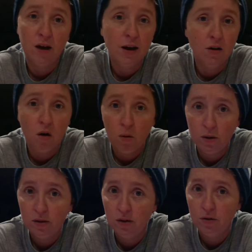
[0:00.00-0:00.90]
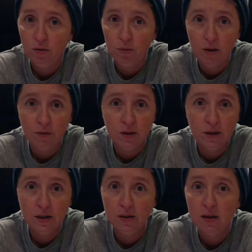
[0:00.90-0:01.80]
I can always send you the
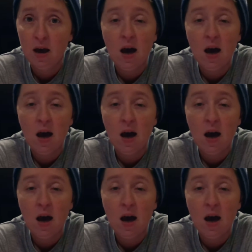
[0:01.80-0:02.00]
references.